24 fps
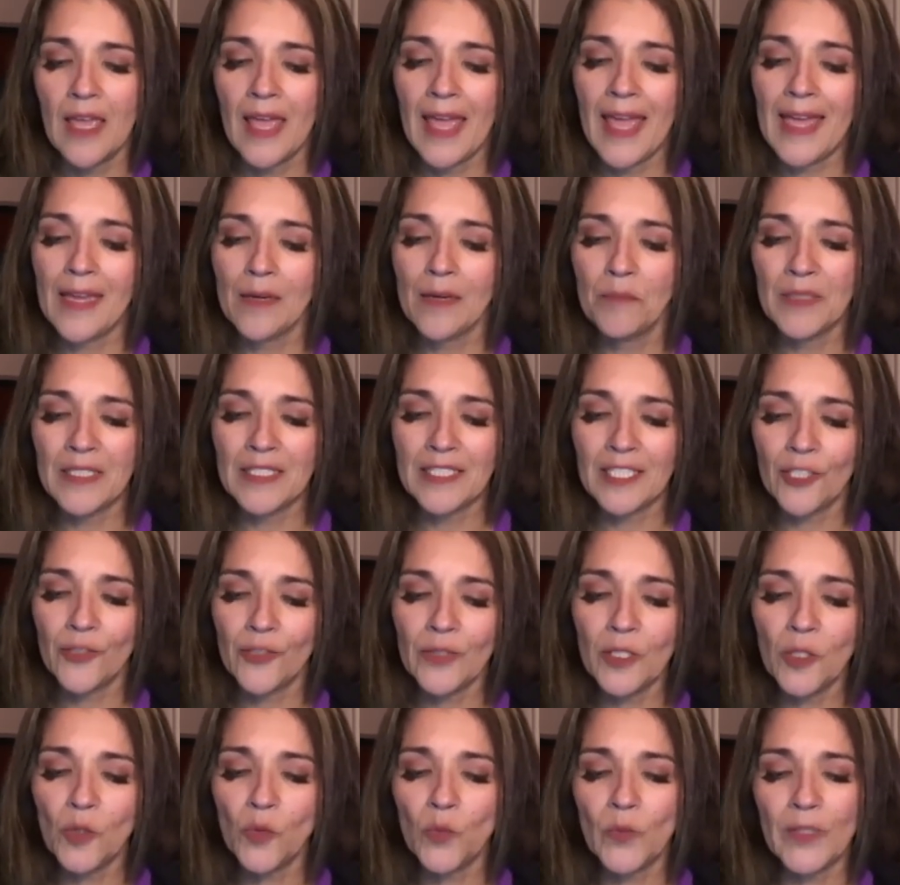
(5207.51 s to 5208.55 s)
And
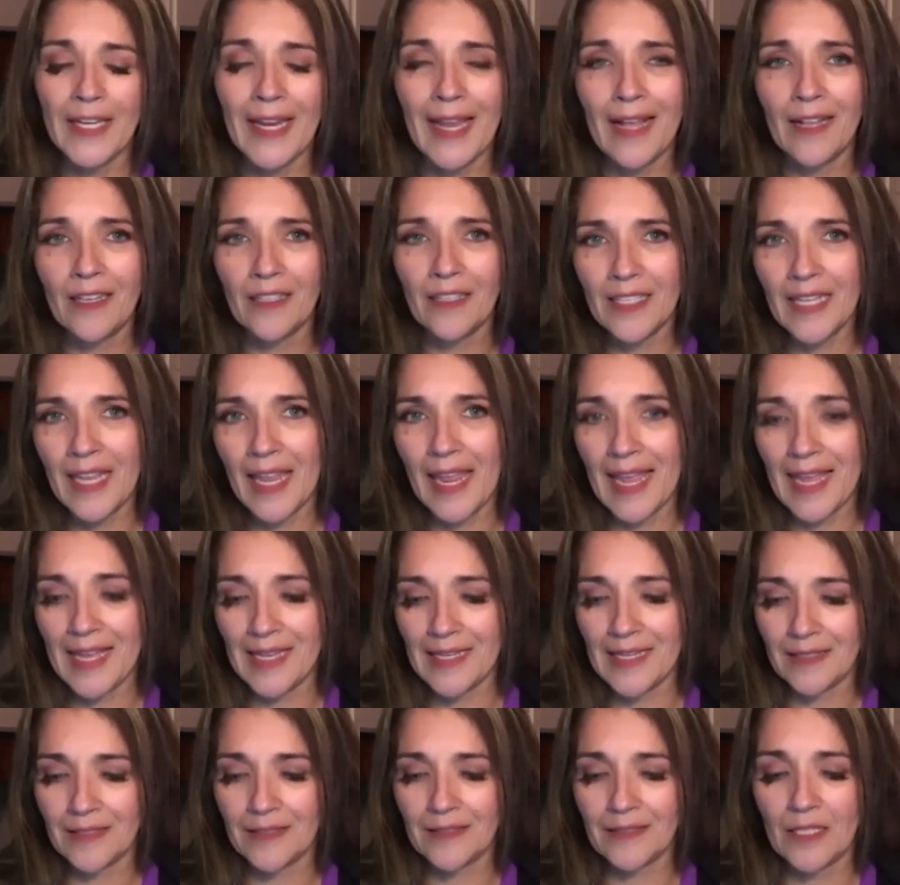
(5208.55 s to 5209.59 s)
material reality
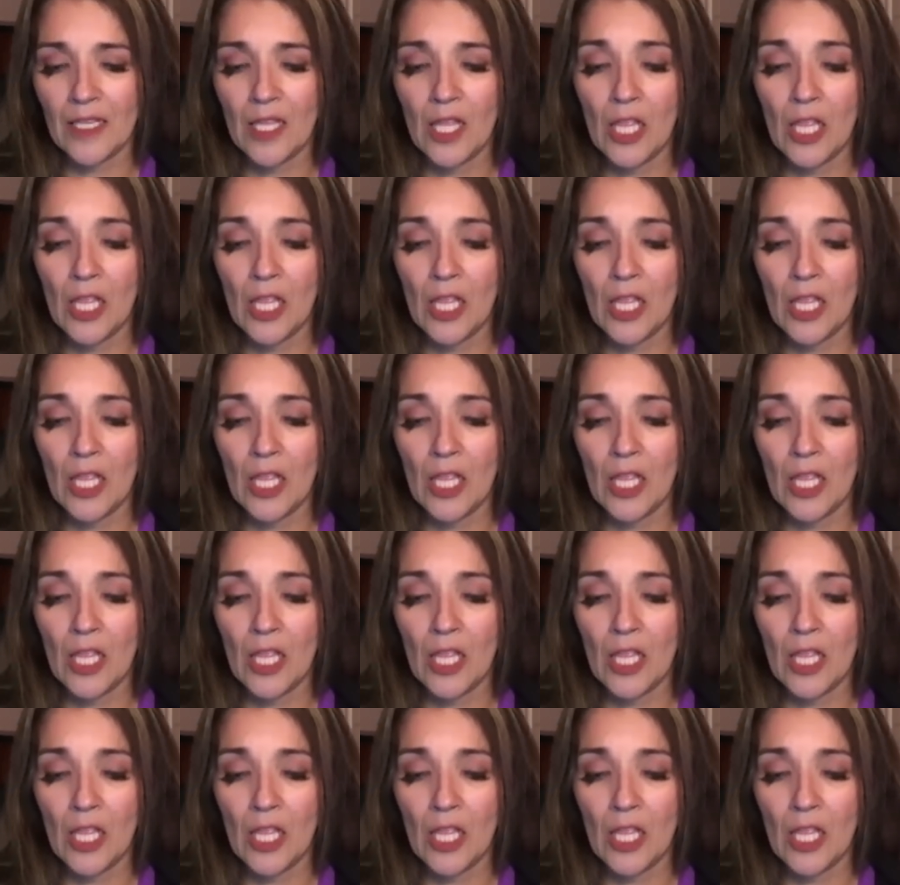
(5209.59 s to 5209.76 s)
as